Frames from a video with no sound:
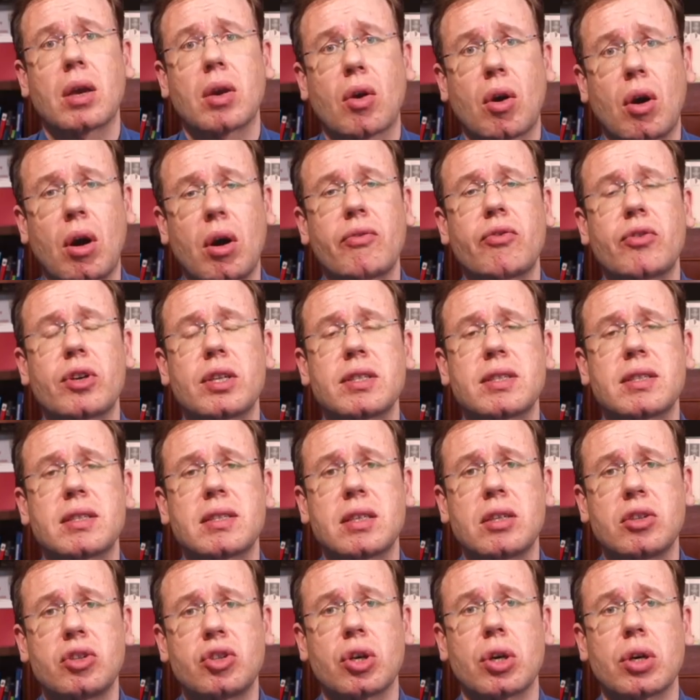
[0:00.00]

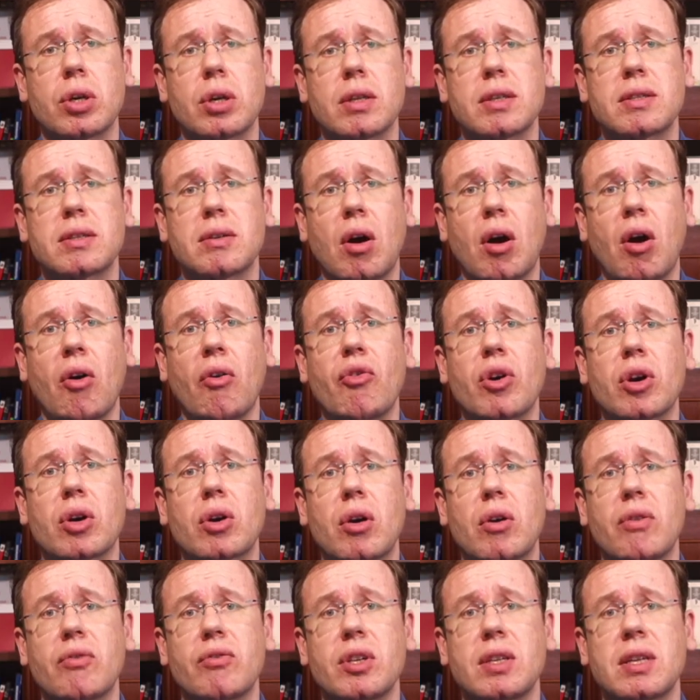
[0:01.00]
Conferences and journals offer
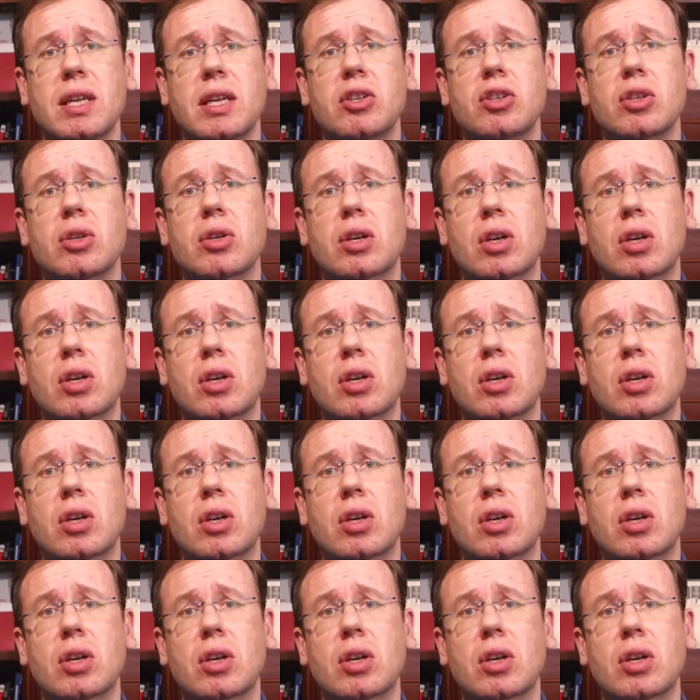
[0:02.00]
confidential